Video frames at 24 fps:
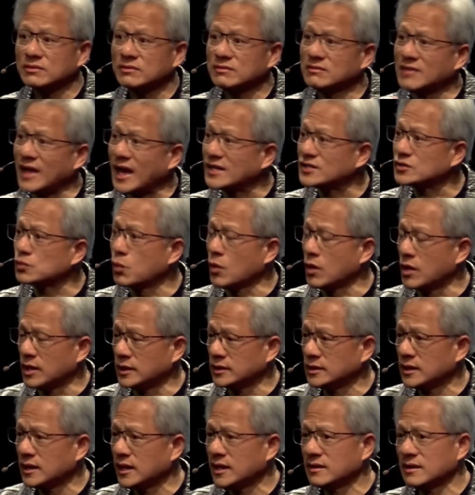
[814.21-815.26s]
That's
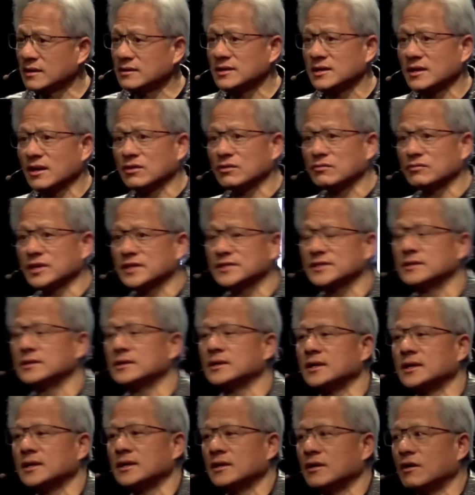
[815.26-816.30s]
one. And then the other
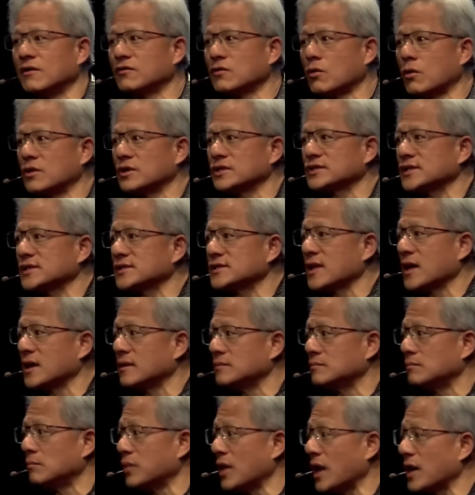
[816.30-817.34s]
reason, of course, is
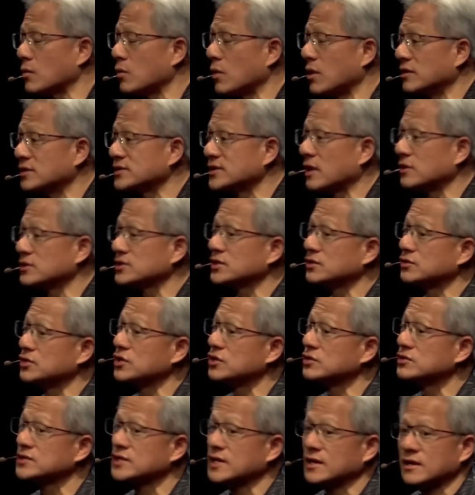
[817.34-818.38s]
that Blackwell is also
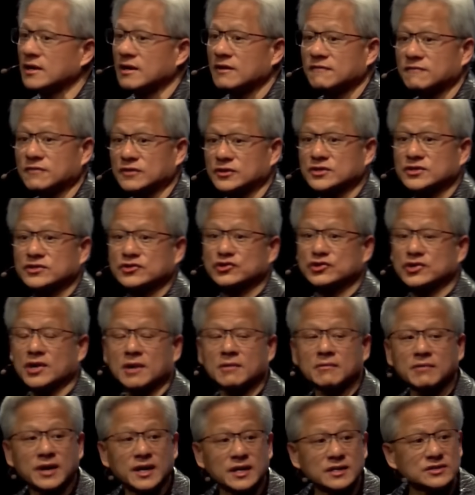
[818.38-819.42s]
used for
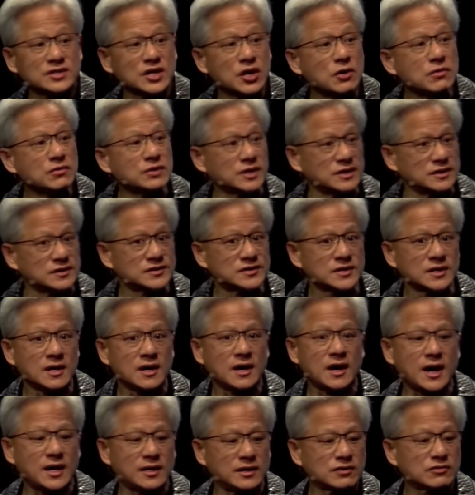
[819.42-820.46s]
generating tokens
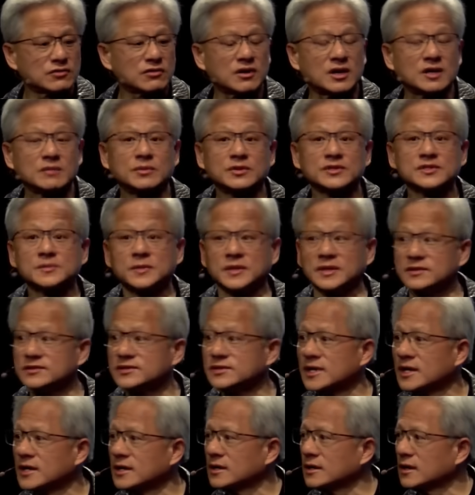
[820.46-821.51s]
at incredible
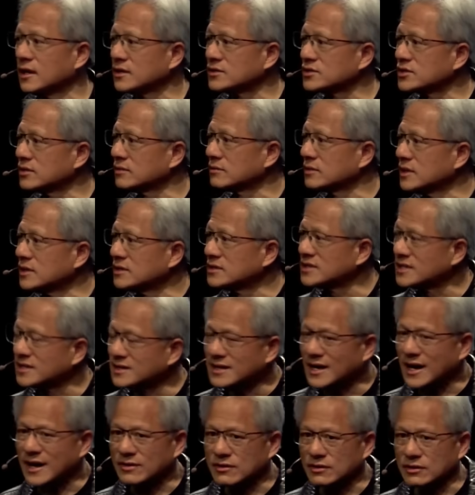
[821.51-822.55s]
speeds. And so
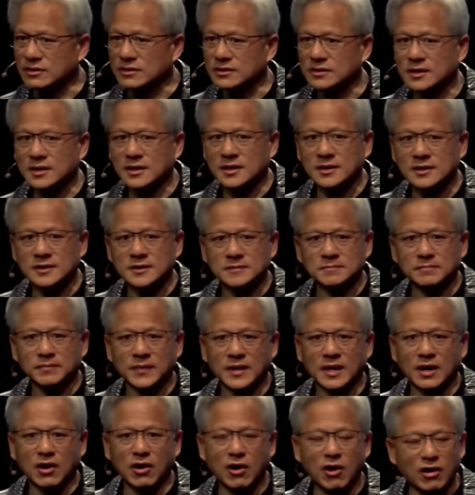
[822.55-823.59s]
together,
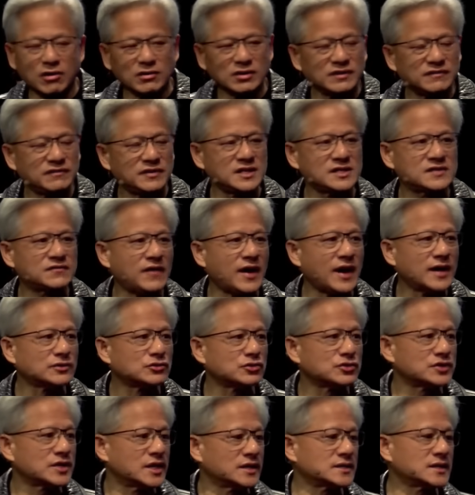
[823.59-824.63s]
all of these
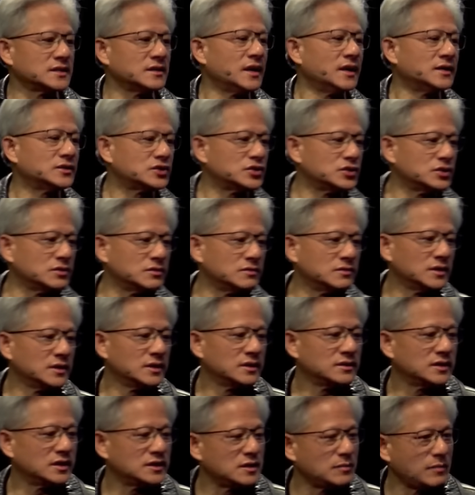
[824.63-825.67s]
factors has led to
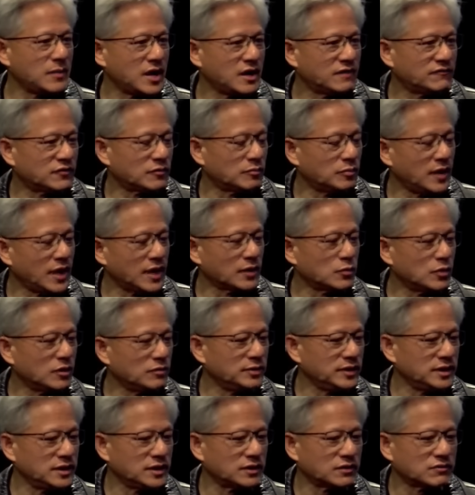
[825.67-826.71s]
the demand for Blackwell
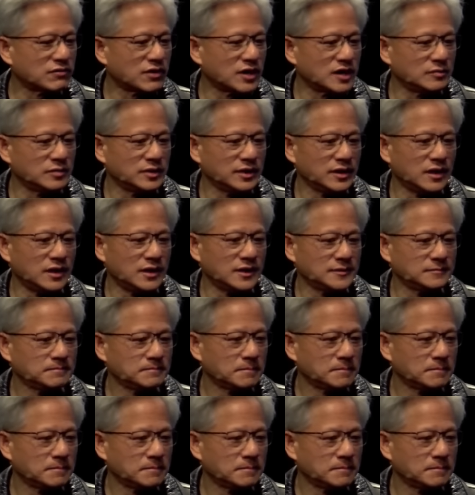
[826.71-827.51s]
being incredibly high.